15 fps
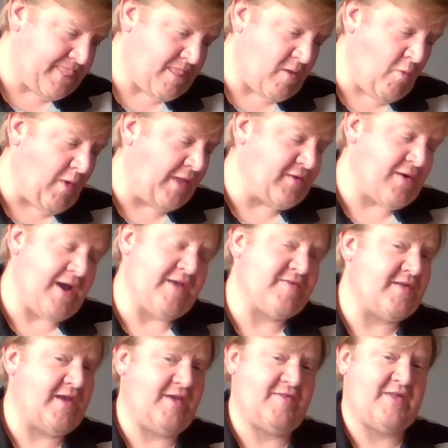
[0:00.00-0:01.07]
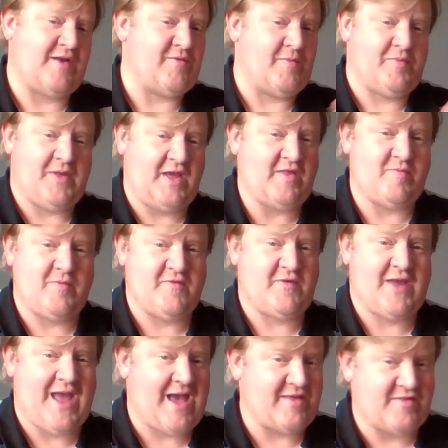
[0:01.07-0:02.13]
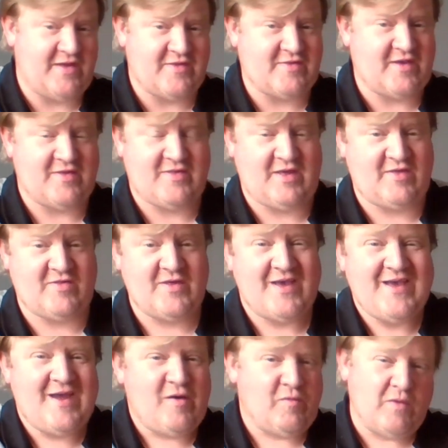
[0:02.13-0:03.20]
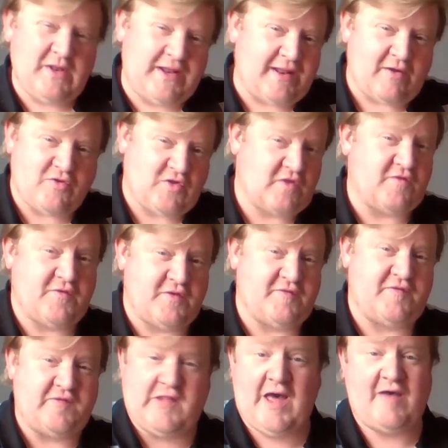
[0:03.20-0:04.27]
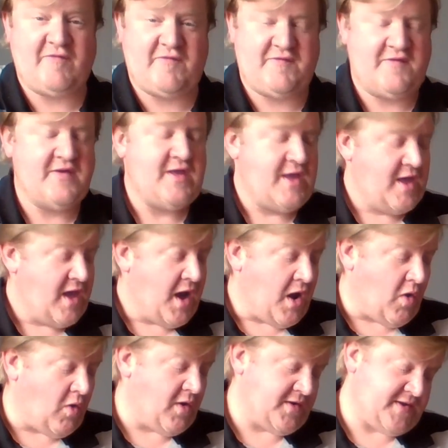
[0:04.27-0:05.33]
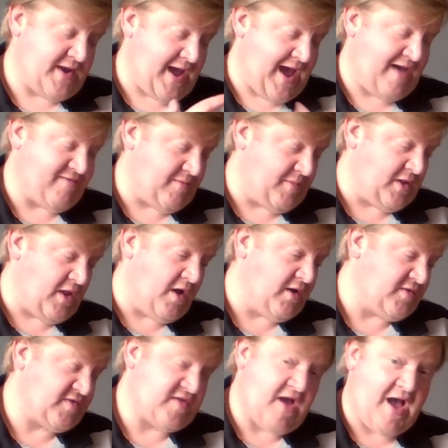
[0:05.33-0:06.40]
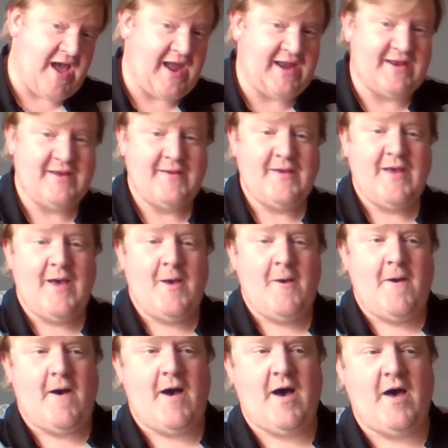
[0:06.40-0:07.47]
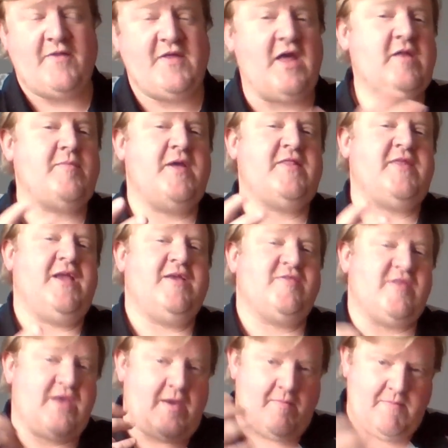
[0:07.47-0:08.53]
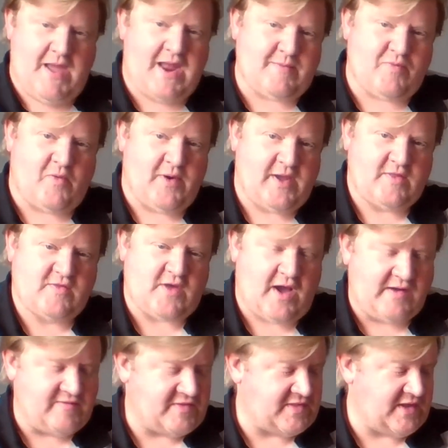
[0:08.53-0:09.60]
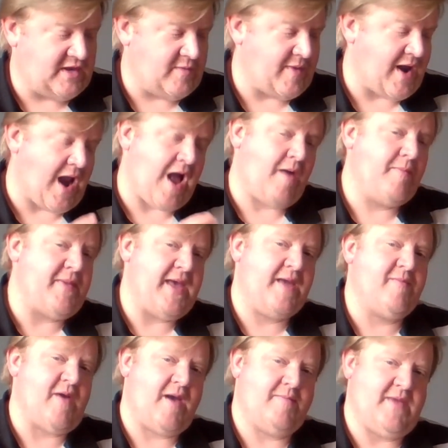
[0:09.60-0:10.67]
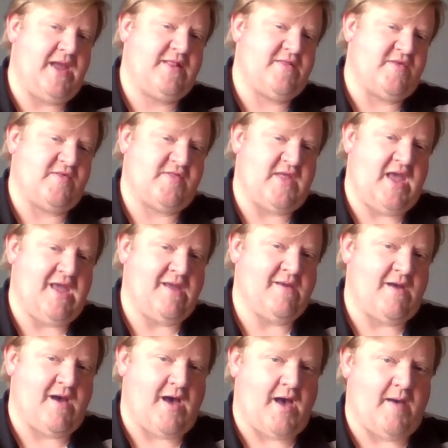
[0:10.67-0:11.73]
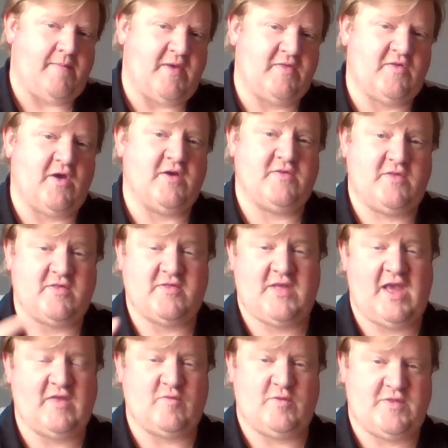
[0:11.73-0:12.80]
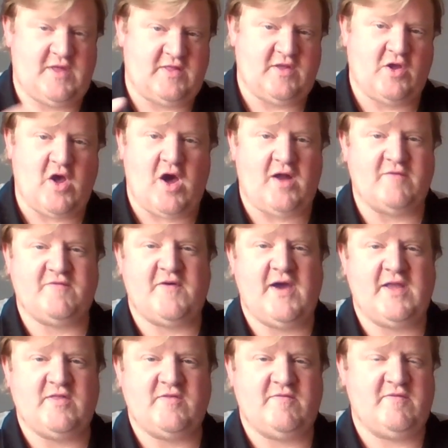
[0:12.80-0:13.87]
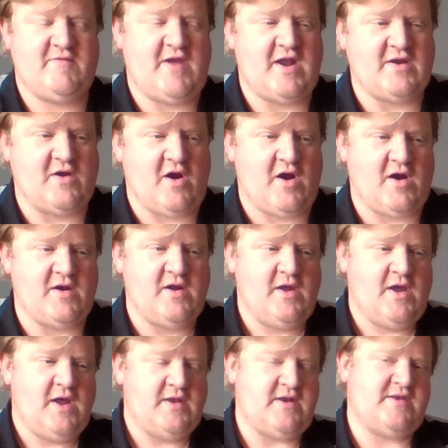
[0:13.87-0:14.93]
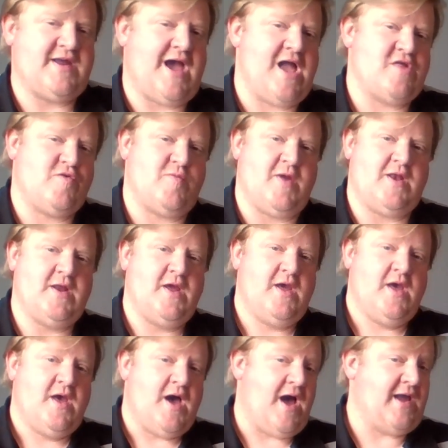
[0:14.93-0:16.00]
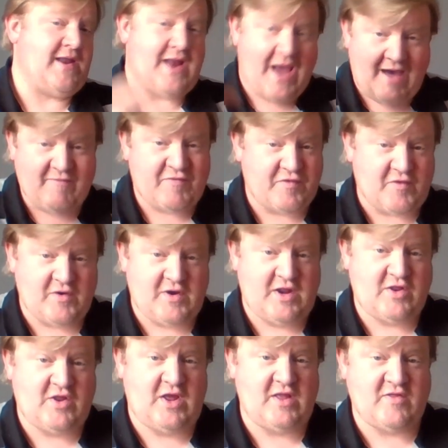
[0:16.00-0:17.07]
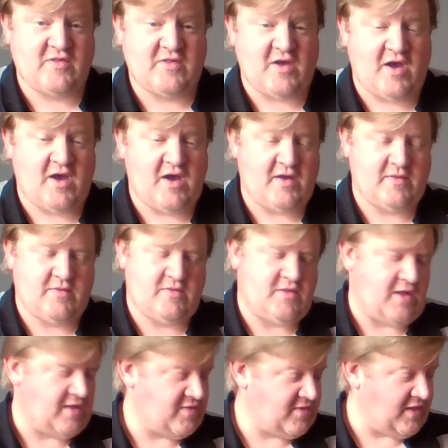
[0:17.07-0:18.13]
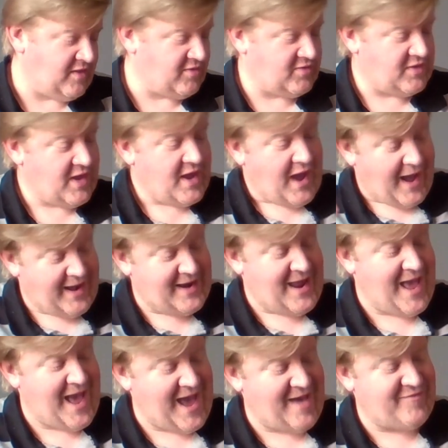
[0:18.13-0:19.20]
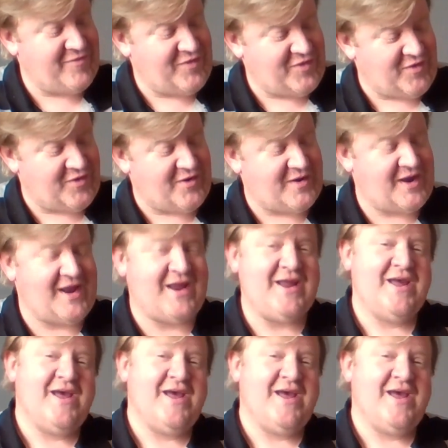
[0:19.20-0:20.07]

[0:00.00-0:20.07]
whether as, like you said, a replacement for Cassius, because he's really there just for the fluff, or to have him alongside. The other big thing is the command points. Obviously, no matter how big I make this thing, as long as it stays within the confines of the Vanguard detachment, I can have 30 Gene Stealers. I can have 30